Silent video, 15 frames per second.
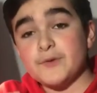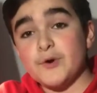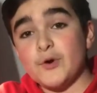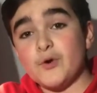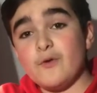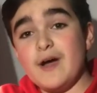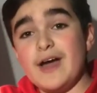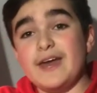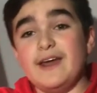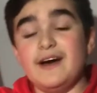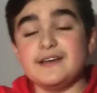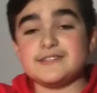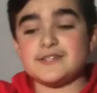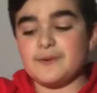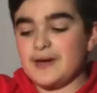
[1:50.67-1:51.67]
Alright,
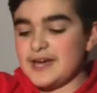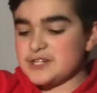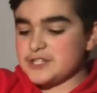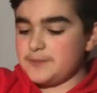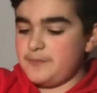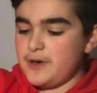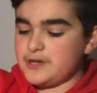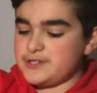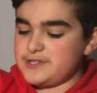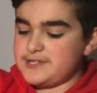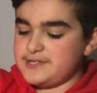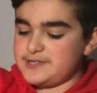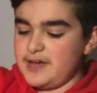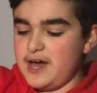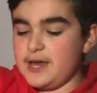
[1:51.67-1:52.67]
so I actually purchased
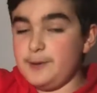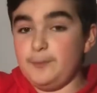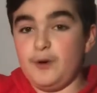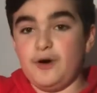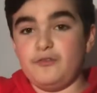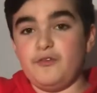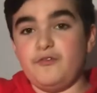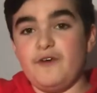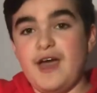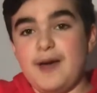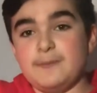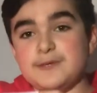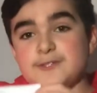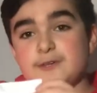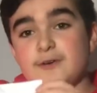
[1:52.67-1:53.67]
this item off of
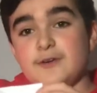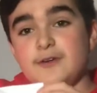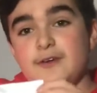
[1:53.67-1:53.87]
Amazon.